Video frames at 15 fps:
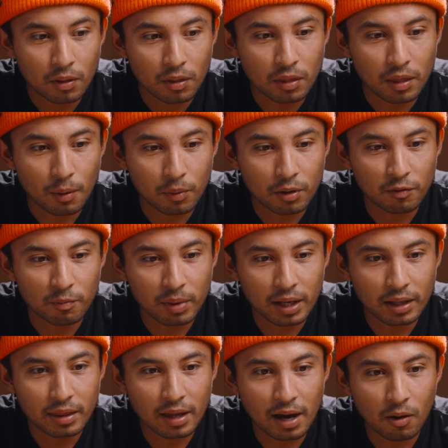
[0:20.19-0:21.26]
that would have
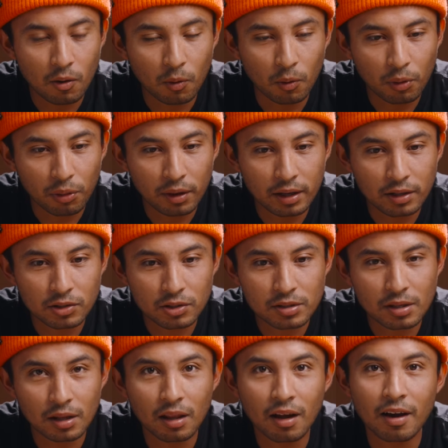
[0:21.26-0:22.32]
made that whole thing just
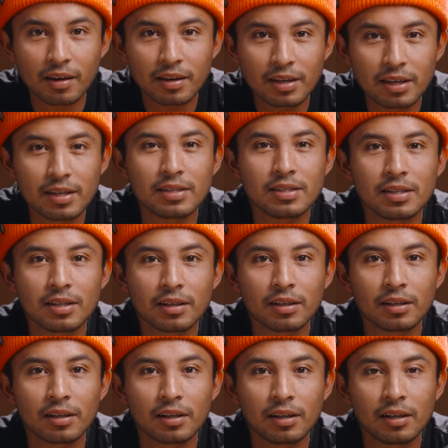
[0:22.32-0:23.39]
a lot easier?